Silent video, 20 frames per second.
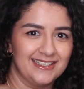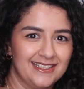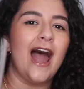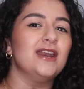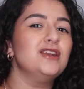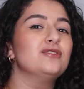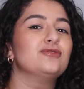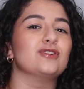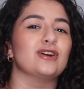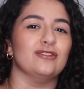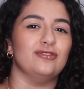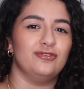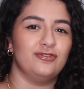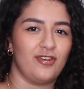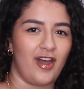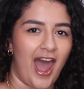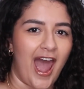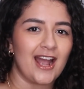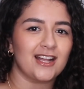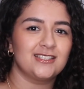I know for a
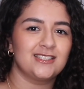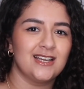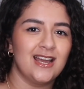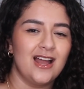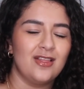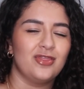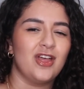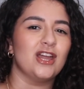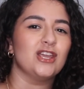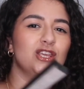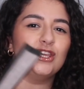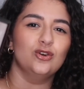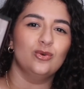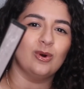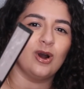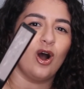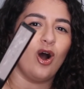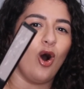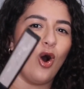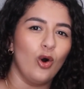fact that
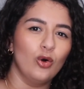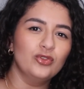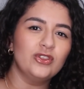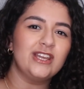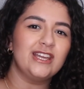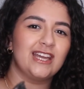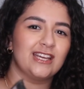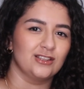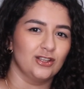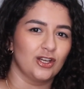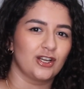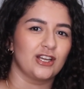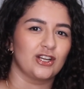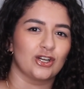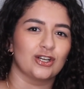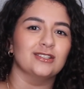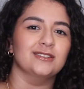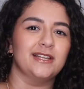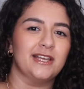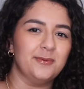you only can look at
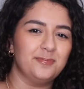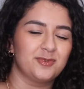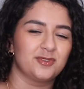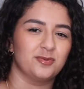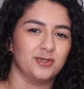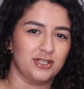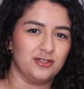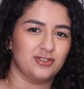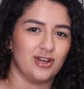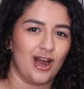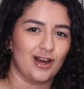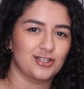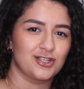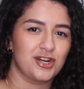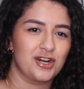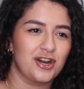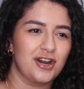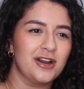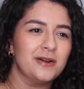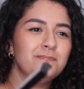her lips when you talk to
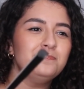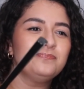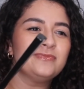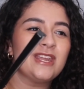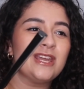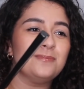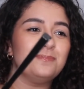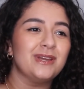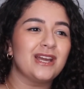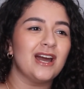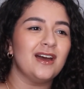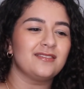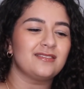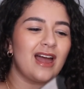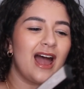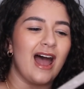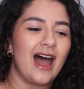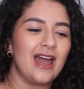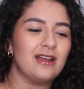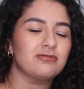her, because
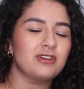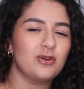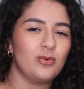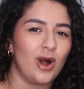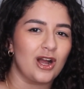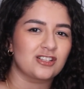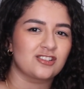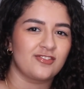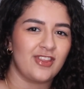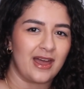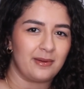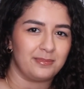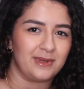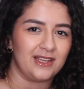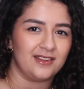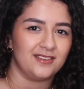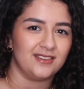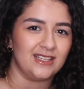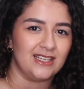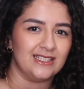I rewatched that
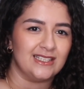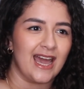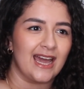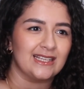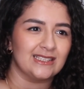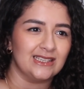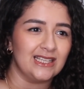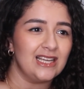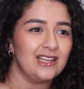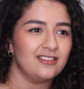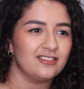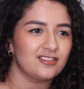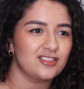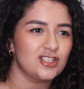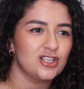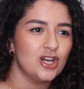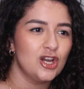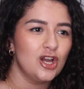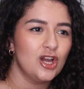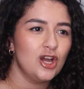B scene at least